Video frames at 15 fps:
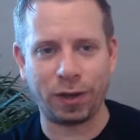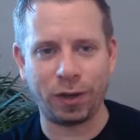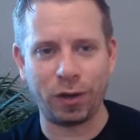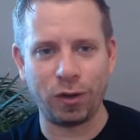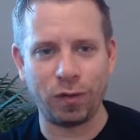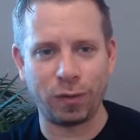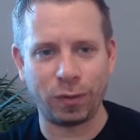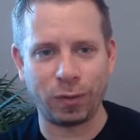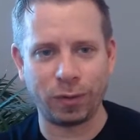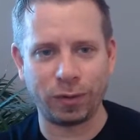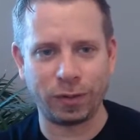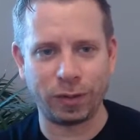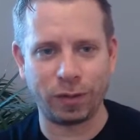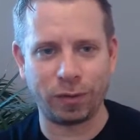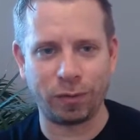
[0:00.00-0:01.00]
over
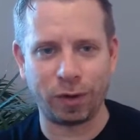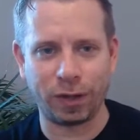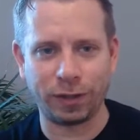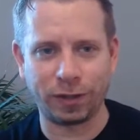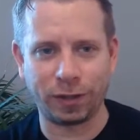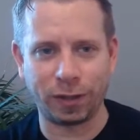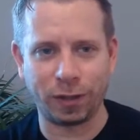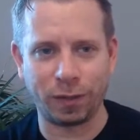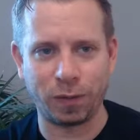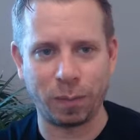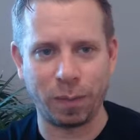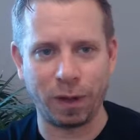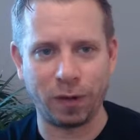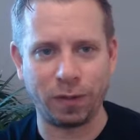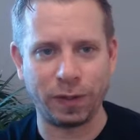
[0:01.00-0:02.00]
onto the right side of your
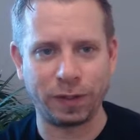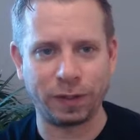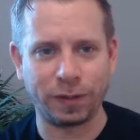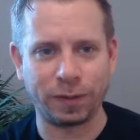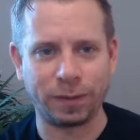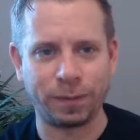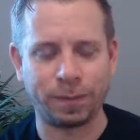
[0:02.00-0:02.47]
pelvis.